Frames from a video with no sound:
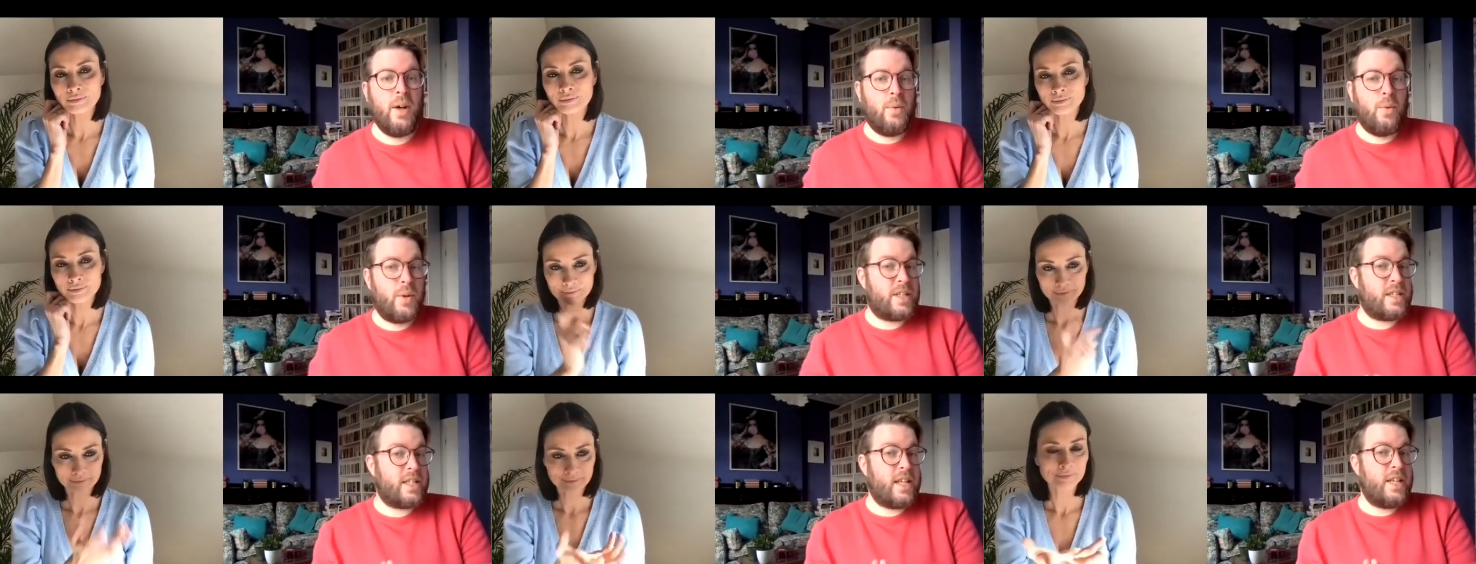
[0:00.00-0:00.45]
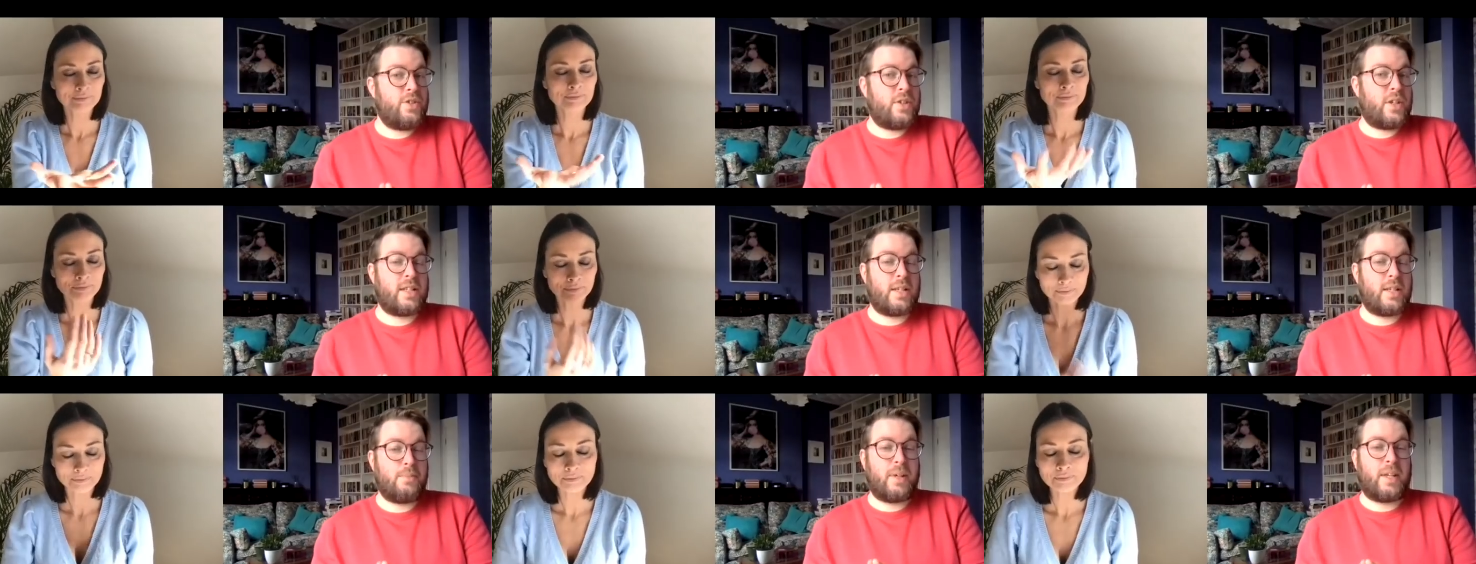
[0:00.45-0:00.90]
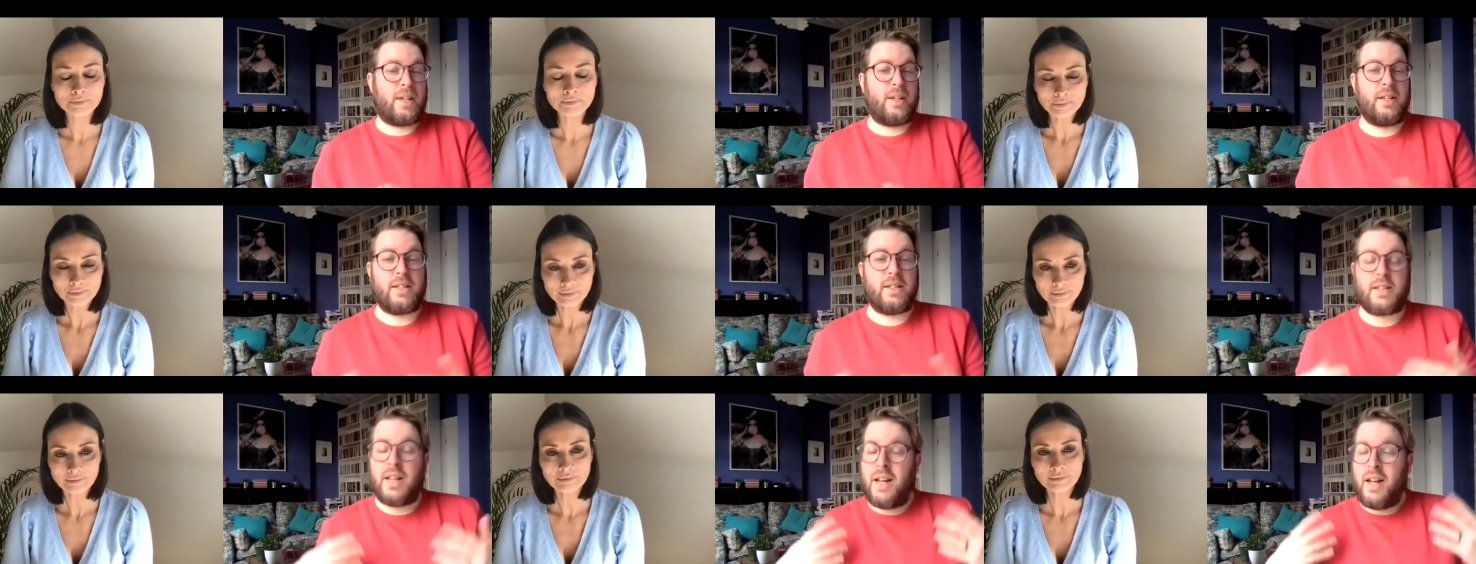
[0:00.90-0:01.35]
Speaker 1: which is interesting
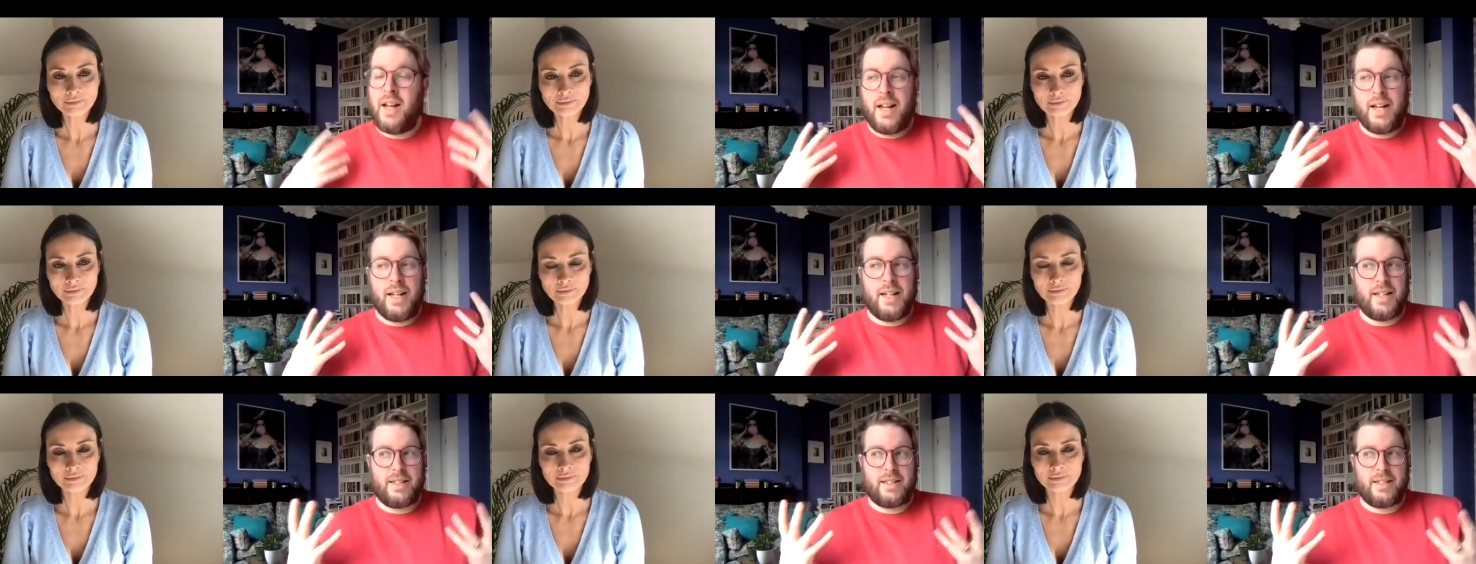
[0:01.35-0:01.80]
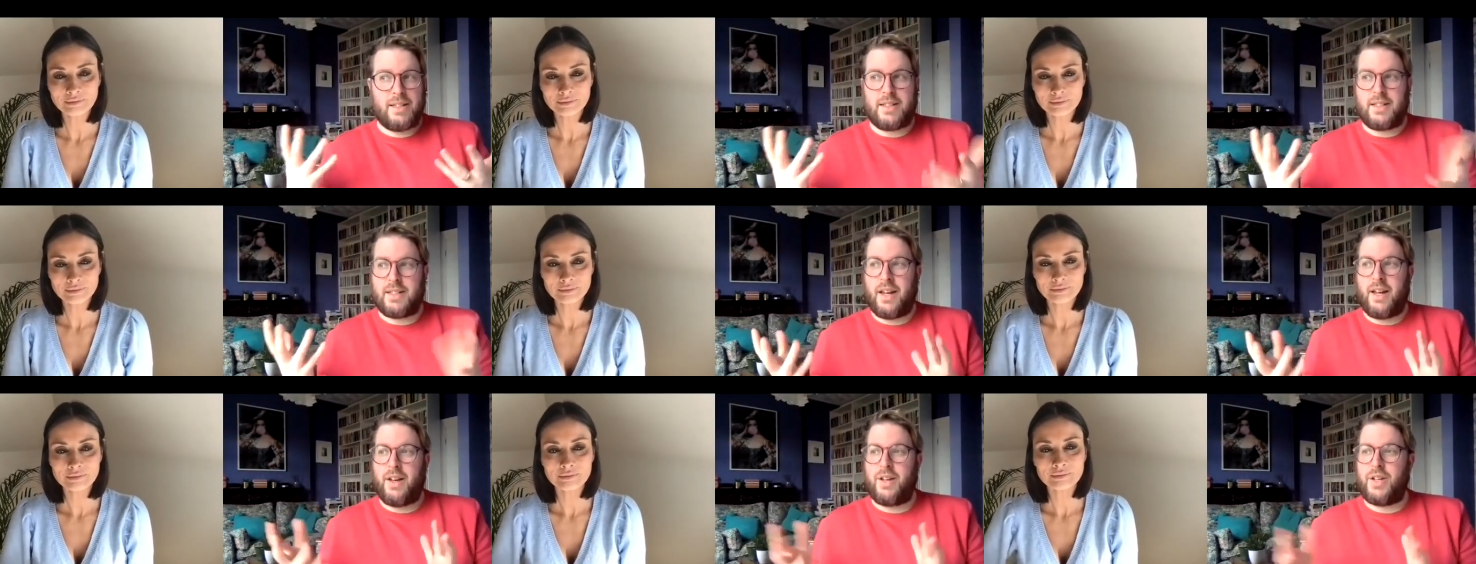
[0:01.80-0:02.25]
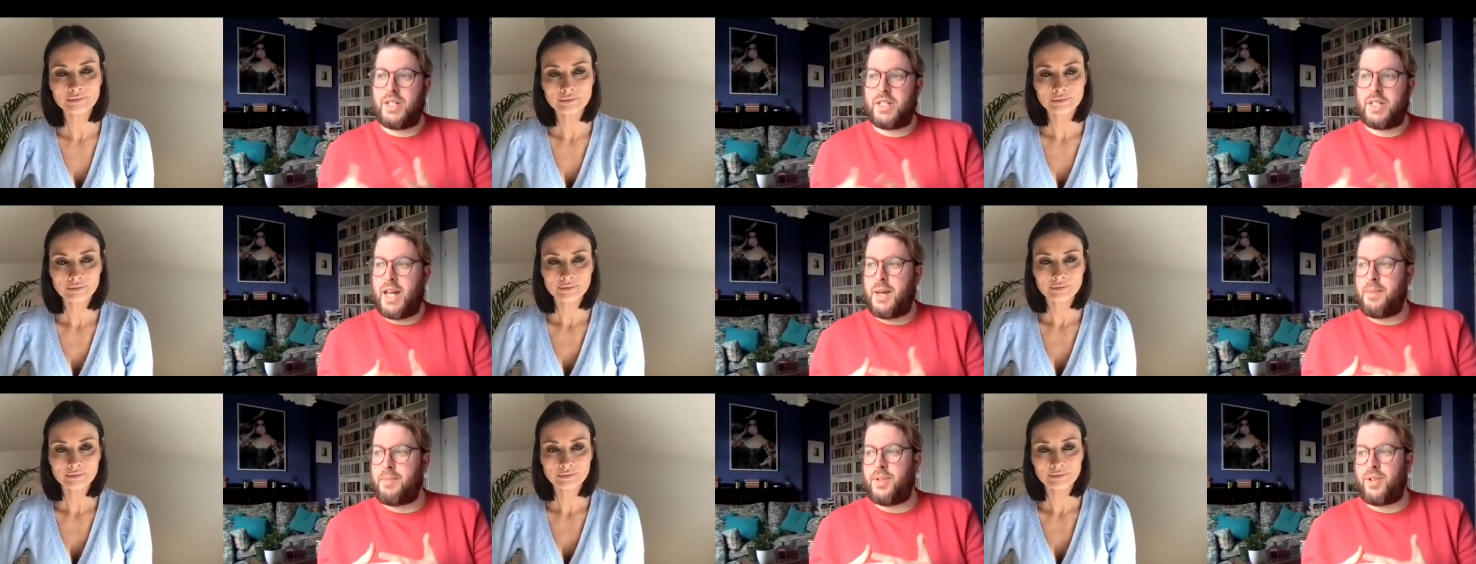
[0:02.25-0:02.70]
because Lisa Taddeo's
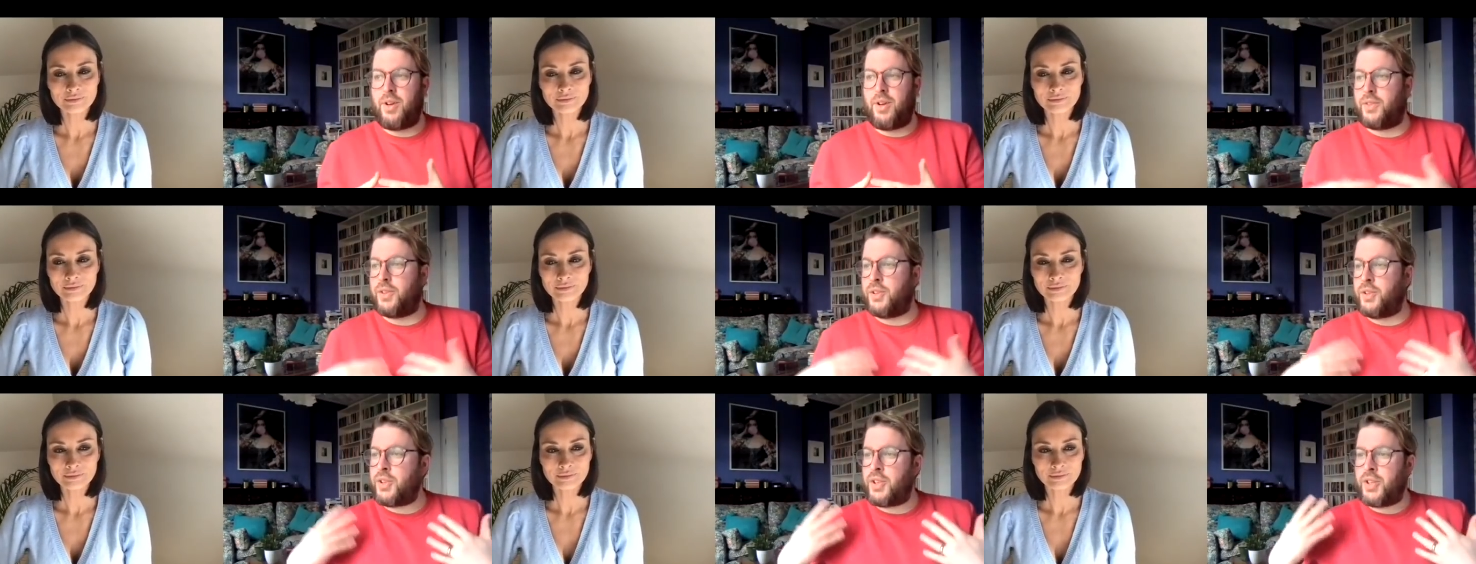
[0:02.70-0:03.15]
debut novel